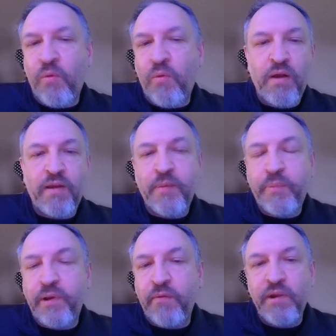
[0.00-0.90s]
I walk
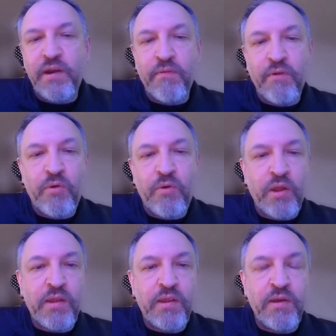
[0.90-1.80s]
up and I read it real
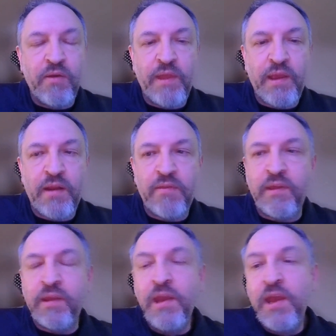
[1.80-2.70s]
quick, that kind of thing.